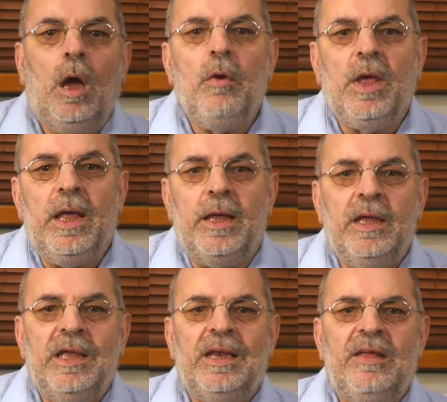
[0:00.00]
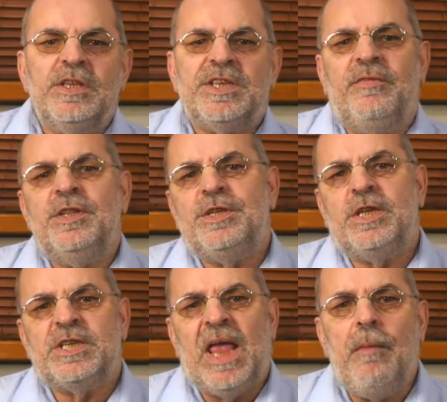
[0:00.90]
Okay,
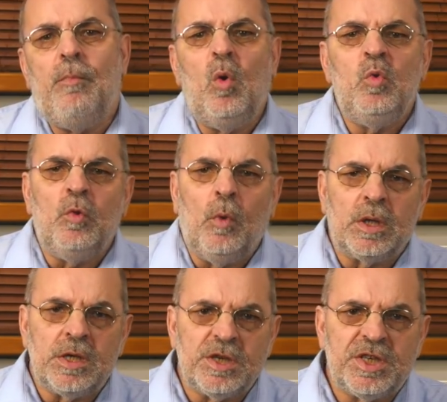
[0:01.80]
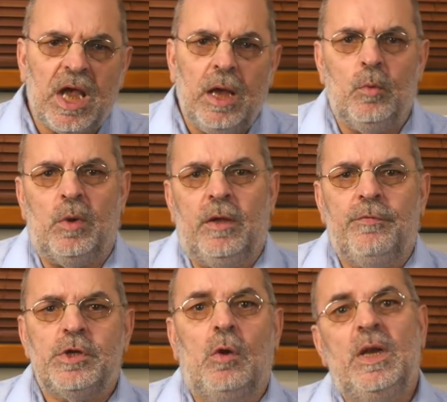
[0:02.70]
1176 Hambone wanted a sine
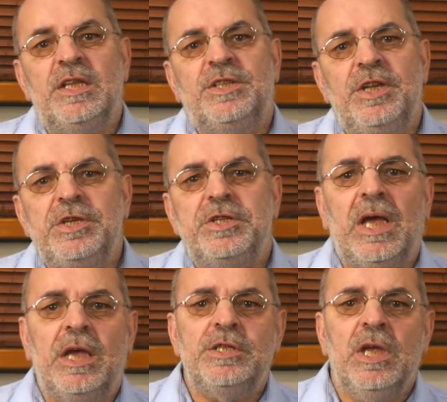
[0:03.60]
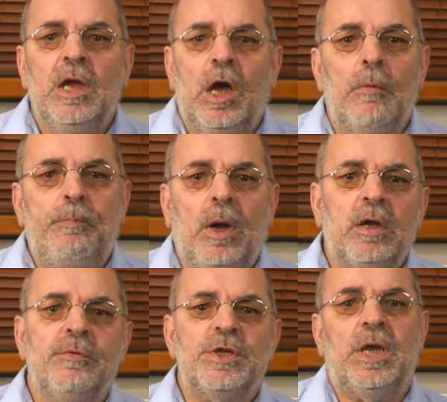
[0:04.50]
wave, so let's digitize a
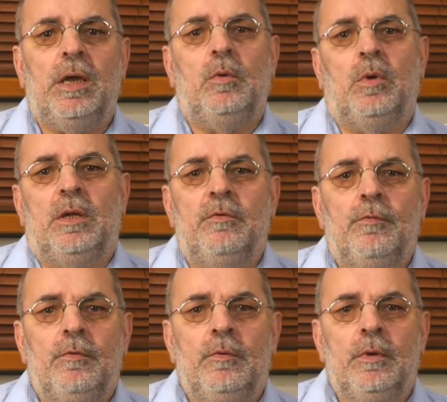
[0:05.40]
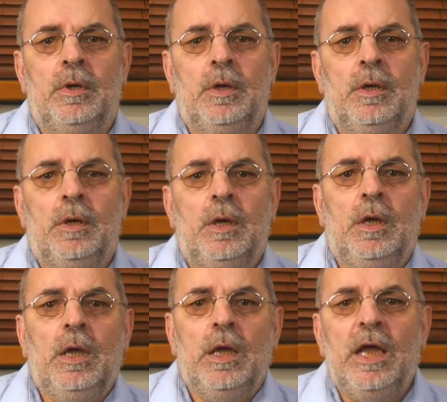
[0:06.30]
part of a sine wave.
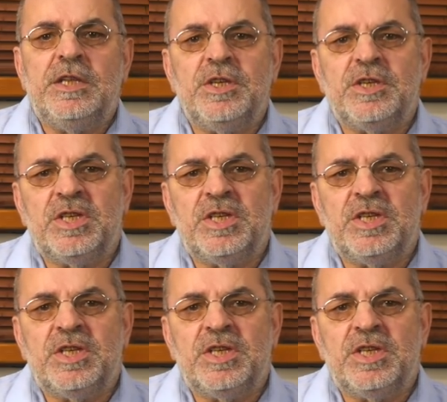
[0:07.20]
It's the